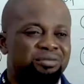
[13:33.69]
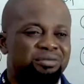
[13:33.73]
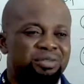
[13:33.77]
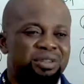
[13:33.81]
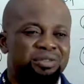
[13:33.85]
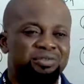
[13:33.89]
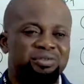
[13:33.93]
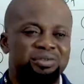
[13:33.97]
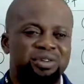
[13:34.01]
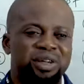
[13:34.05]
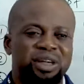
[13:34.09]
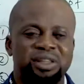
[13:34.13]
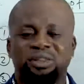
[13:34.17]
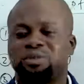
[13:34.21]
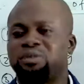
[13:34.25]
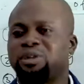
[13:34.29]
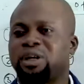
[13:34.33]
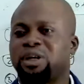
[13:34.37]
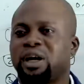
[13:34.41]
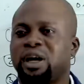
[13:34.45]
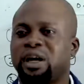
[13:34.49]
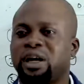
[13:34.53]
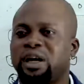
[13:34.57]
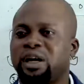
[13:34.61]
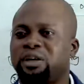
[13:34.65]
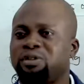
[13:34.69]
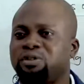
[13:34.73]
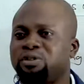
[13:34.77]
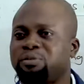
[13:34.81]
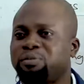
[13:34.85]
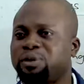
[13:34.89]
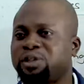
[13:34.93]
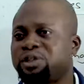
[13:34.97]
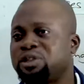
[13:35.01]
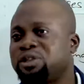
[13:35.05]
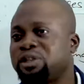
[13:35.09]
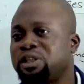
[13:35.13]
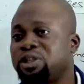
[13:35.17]
even as you carry out your
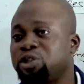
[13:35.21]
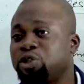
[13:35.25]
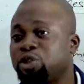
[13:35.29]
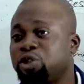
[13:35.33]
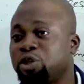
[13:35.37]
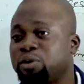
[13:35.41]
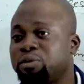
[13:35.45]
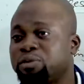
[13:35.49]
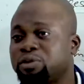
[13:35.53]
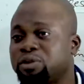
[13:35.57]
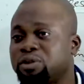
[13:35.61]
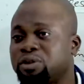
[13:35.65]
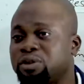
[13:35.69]
personal jobs.